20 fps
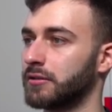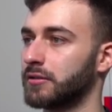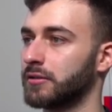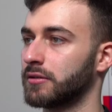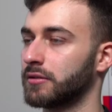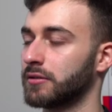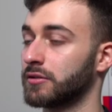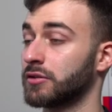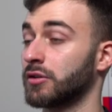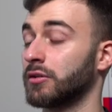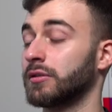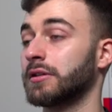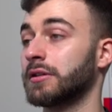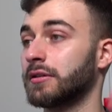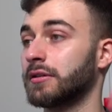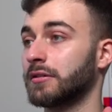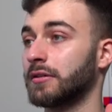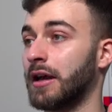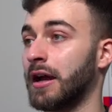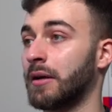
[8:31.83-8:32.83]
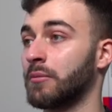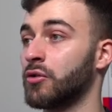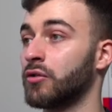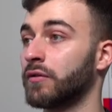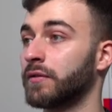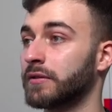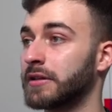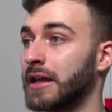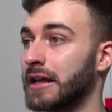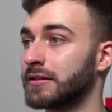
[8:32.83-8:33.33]
So I move.
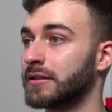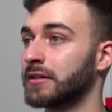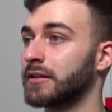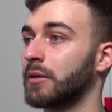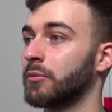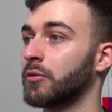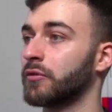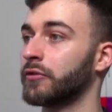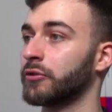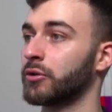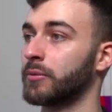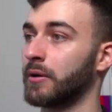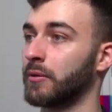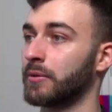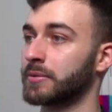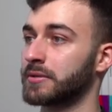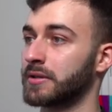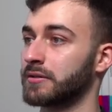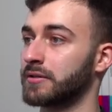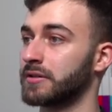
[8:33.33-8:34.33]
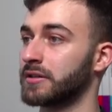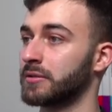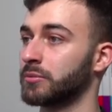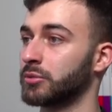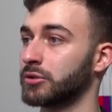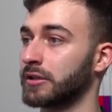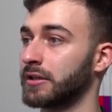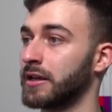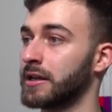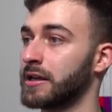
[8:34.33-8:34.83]
That's it. I'm moving all my websites to
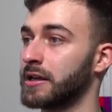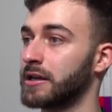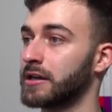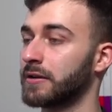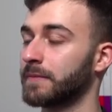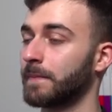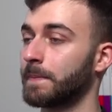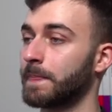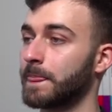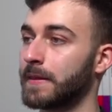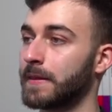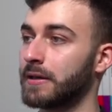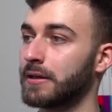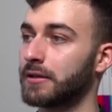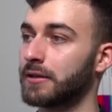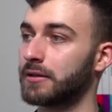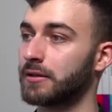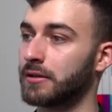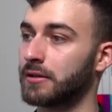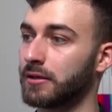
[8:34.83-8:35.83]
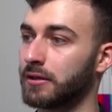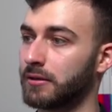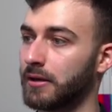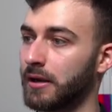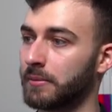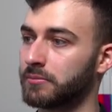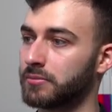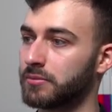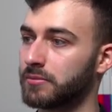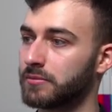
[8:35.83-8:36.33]
simple.ink. Uh,
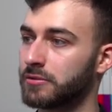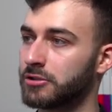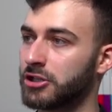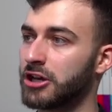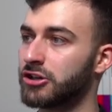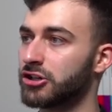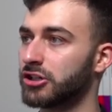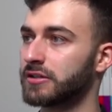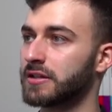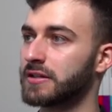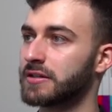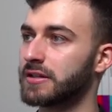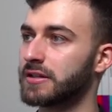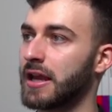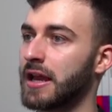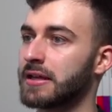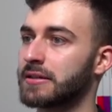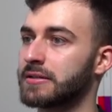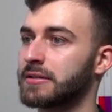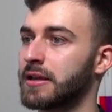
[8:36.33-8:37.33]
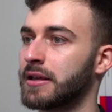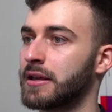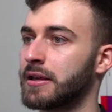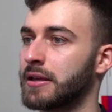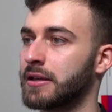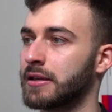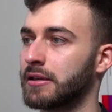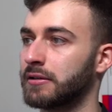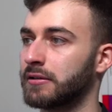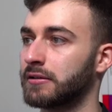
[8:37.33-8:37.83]
I'm changing this as
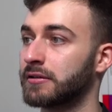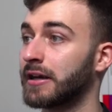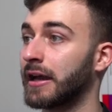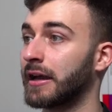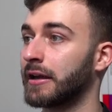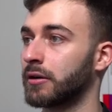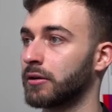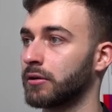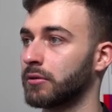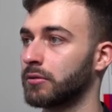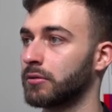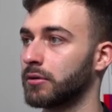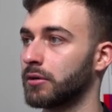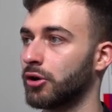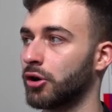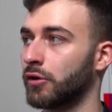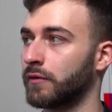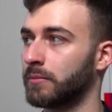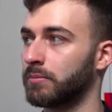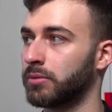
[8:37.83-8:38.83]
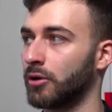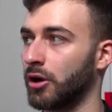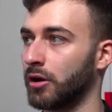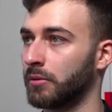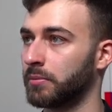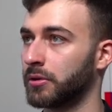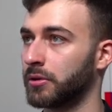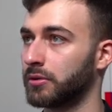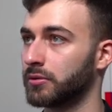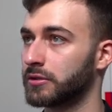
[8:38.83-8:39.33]
a title of a blog
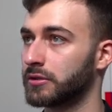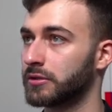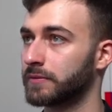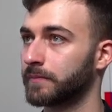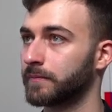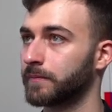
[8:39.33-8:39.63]
post.